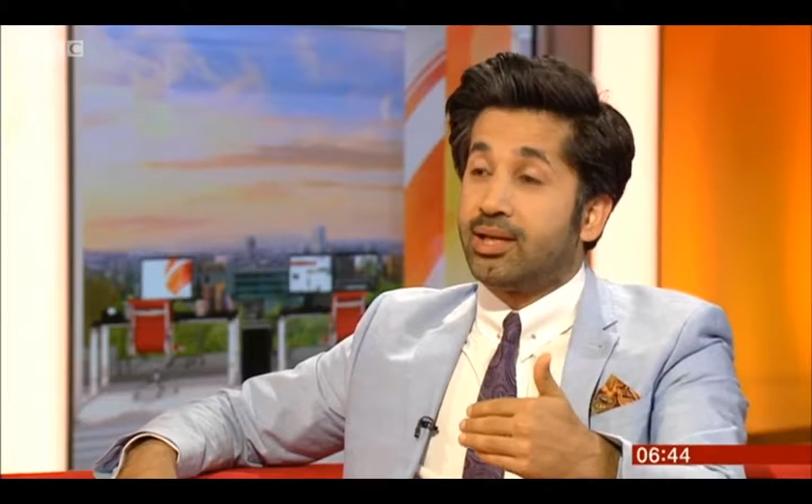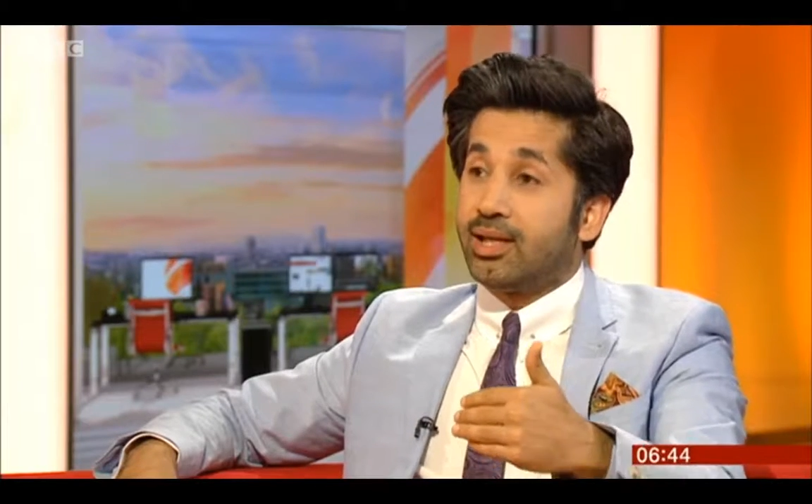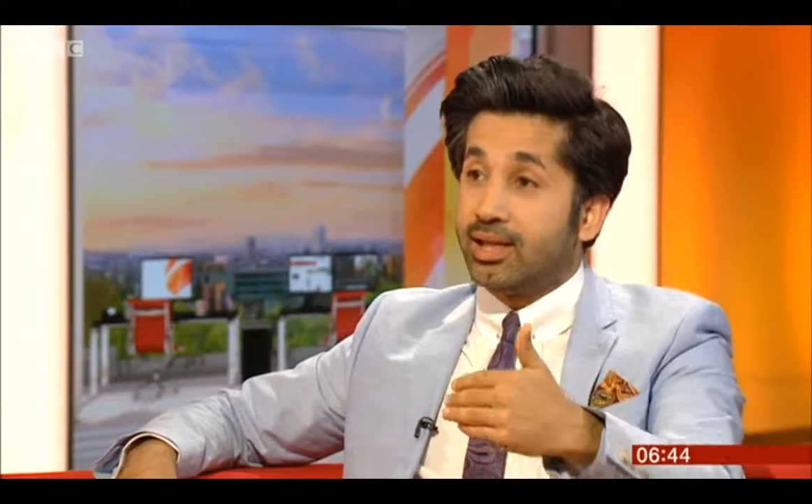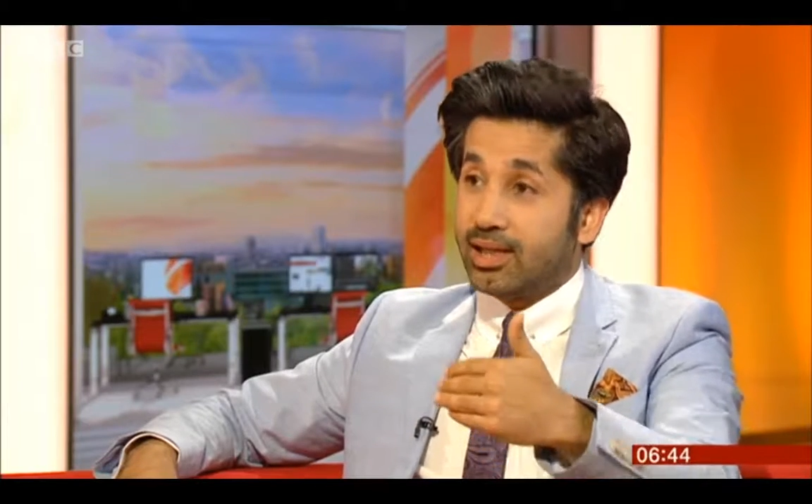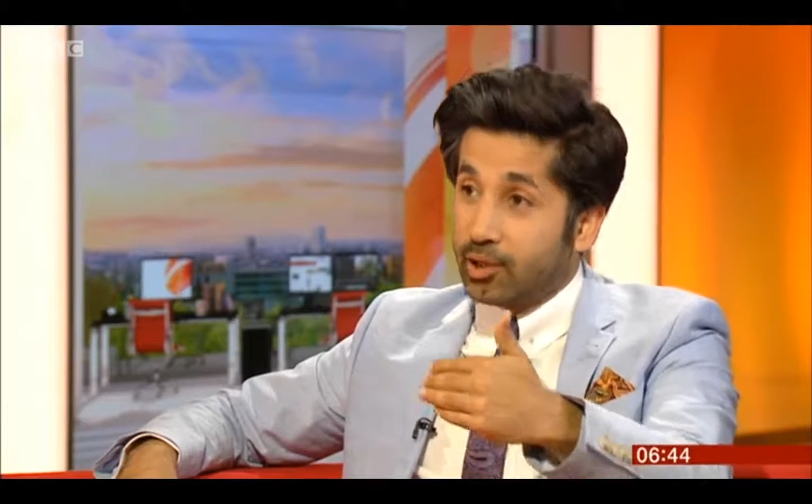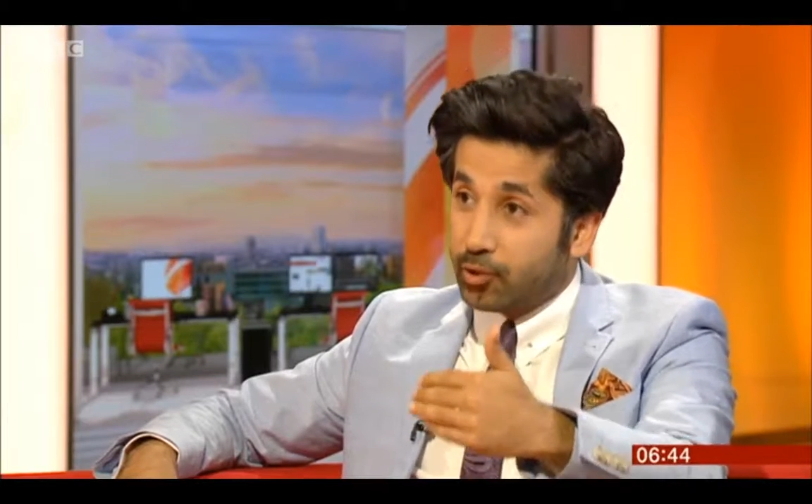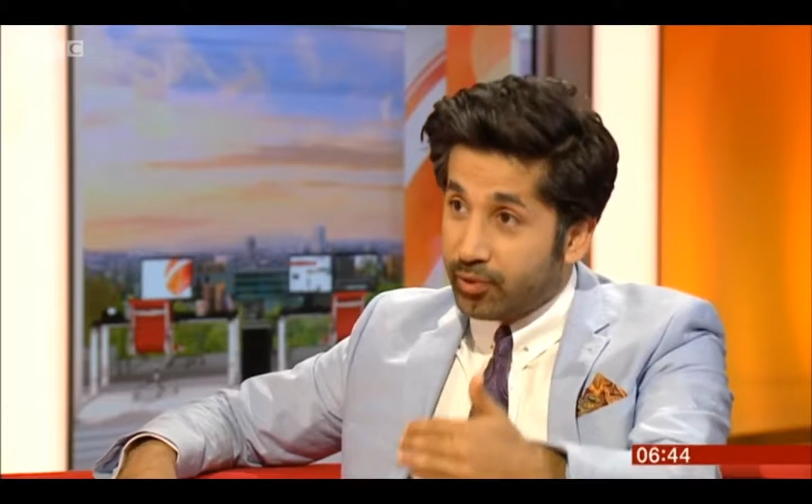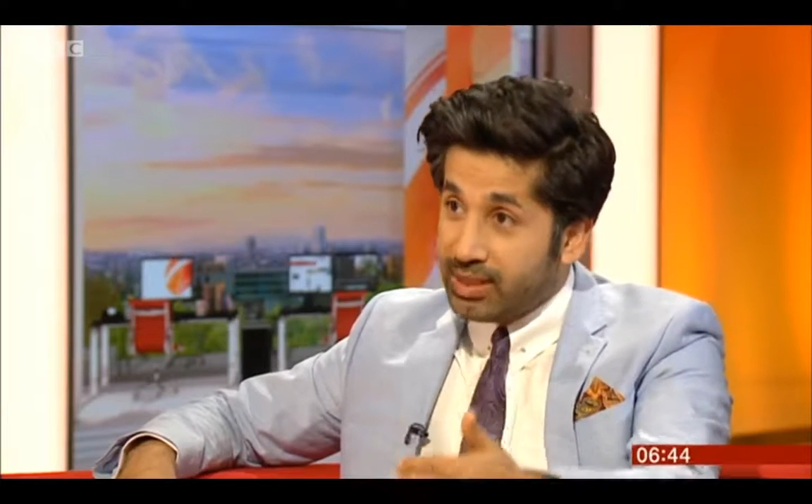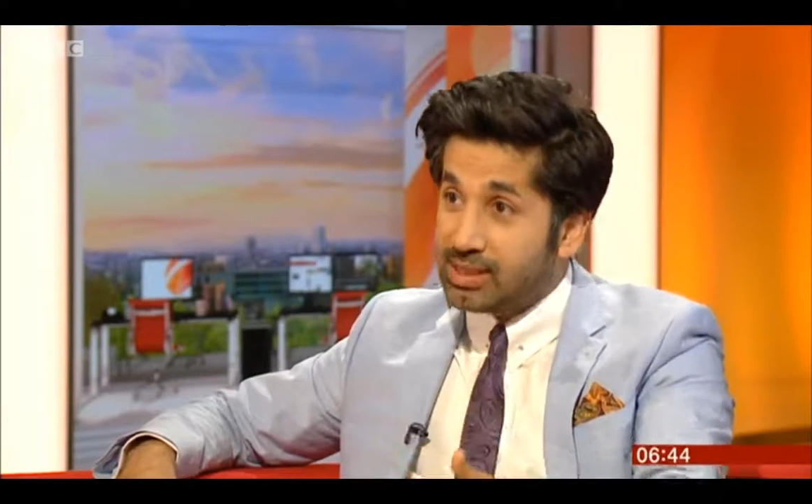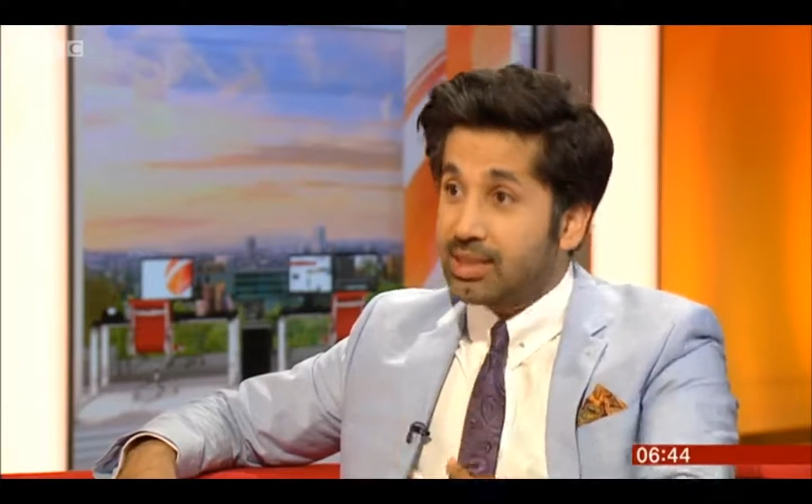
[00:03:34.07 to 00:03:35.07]
they
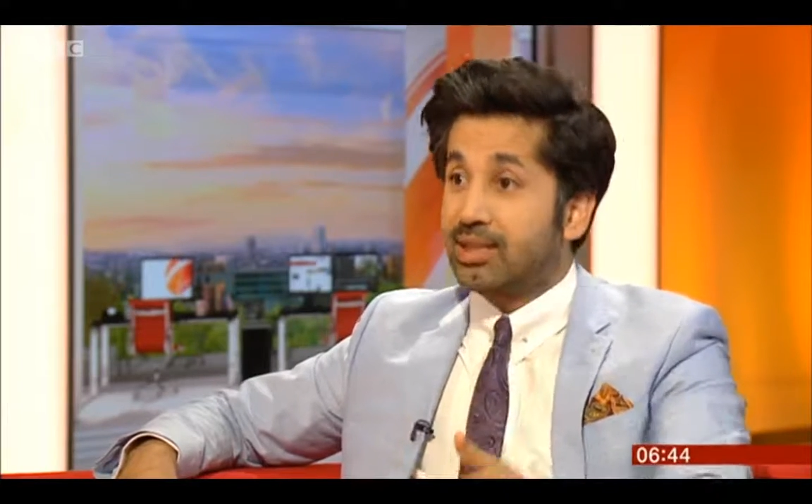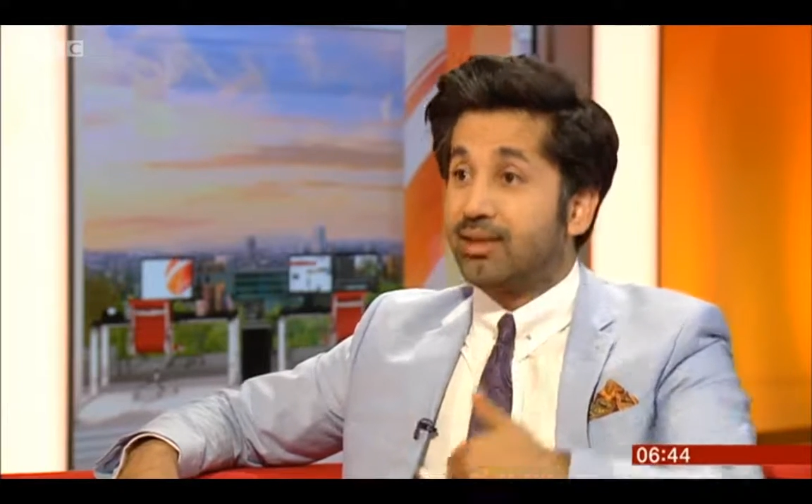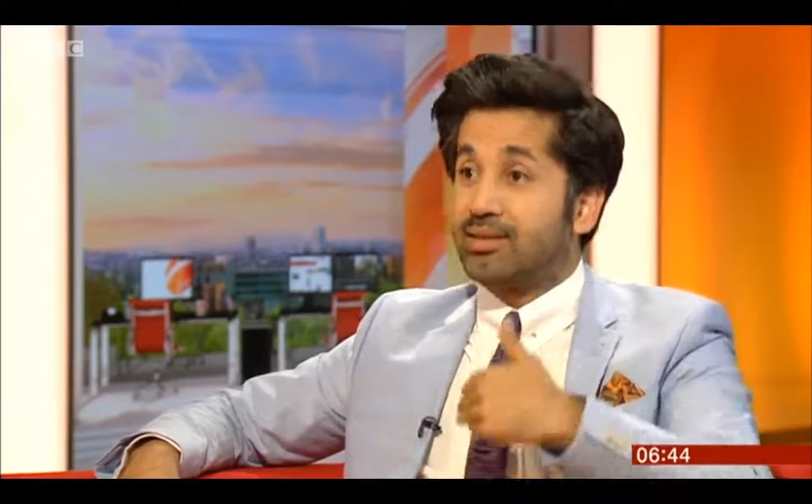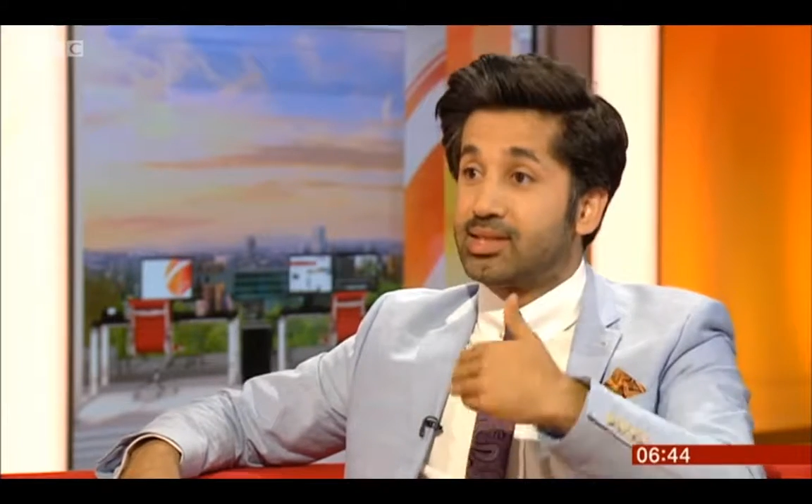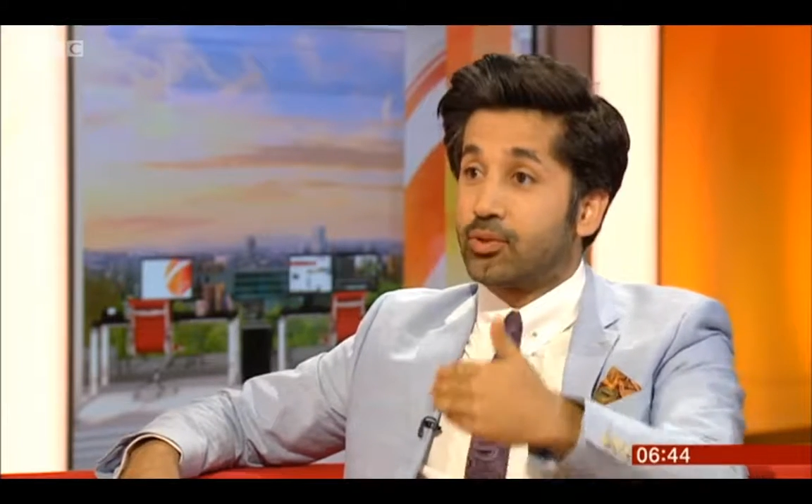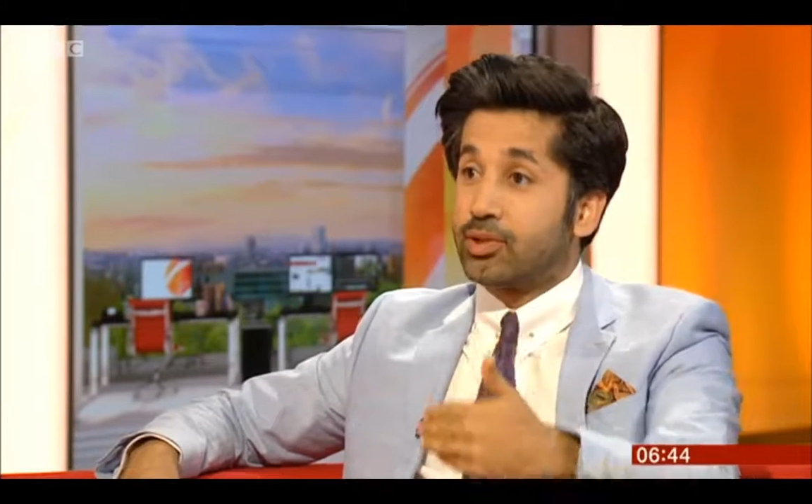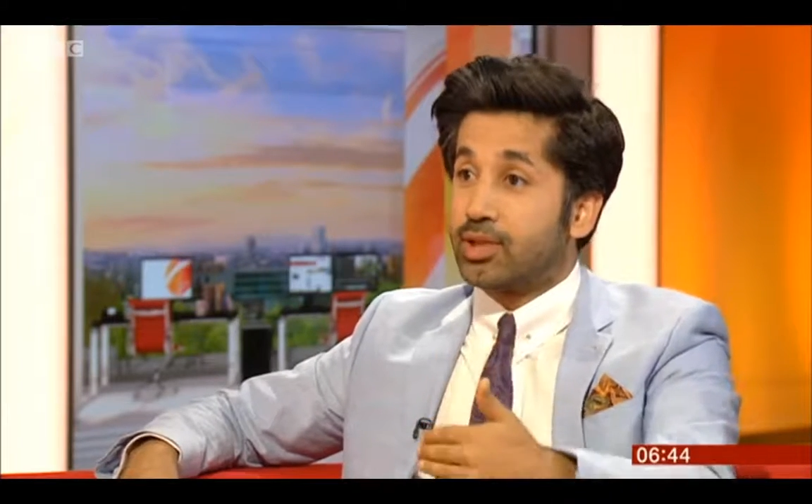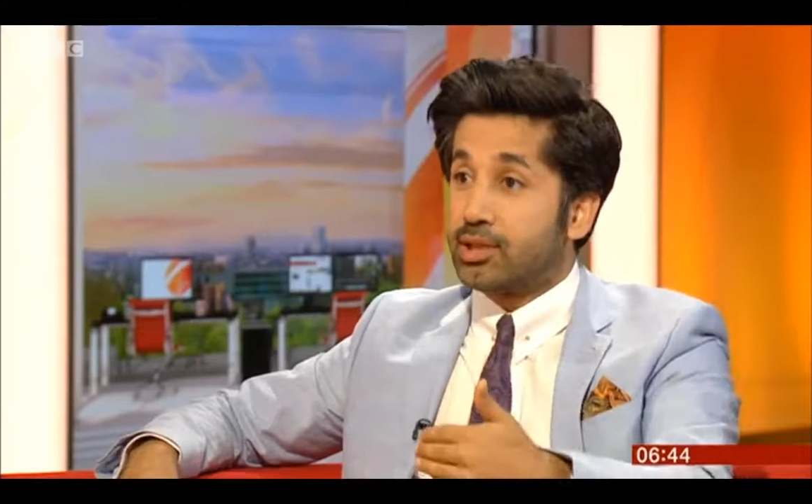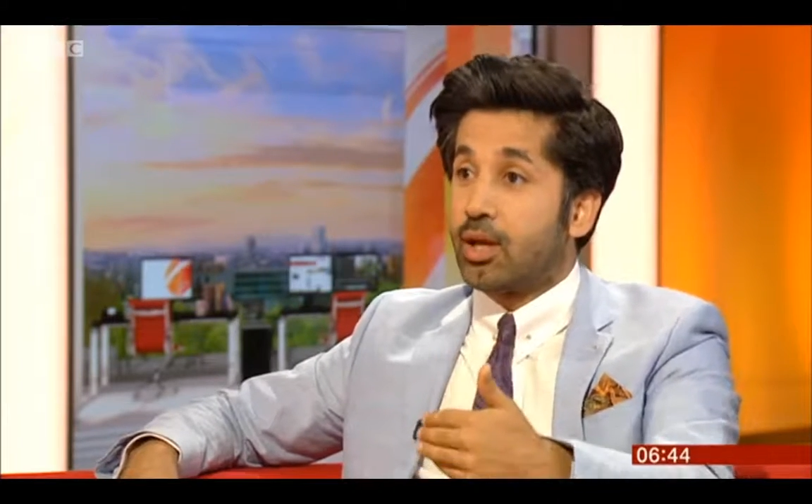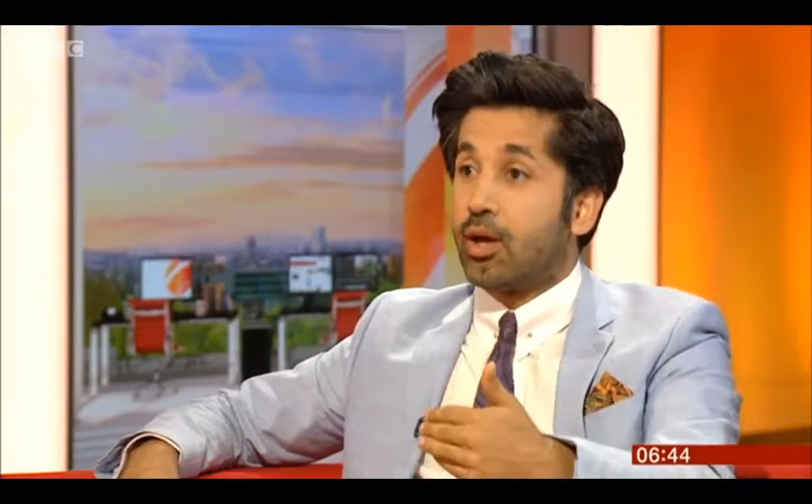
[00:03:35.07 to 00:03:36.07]
increasingly resorted